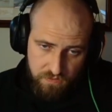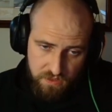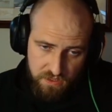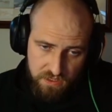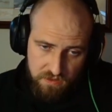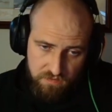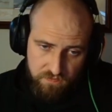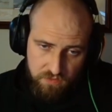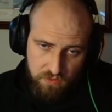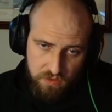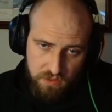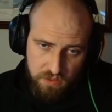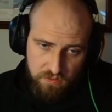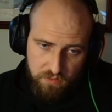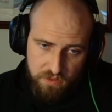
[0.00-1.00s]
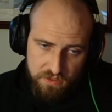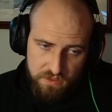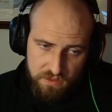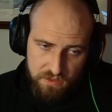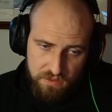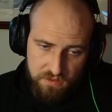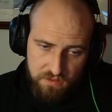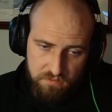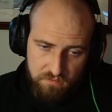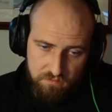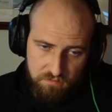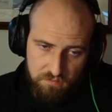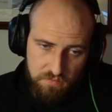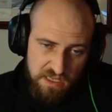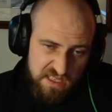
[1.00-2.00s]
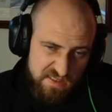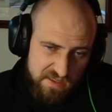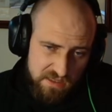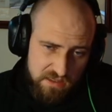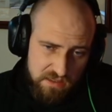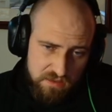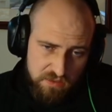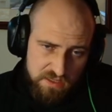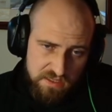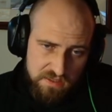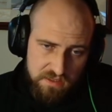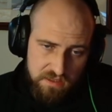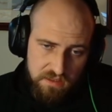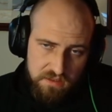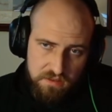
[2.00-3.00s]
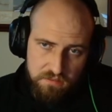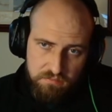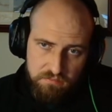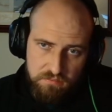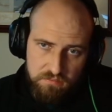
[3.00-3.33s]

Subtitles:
c4, and then what is it, like e6 or c6?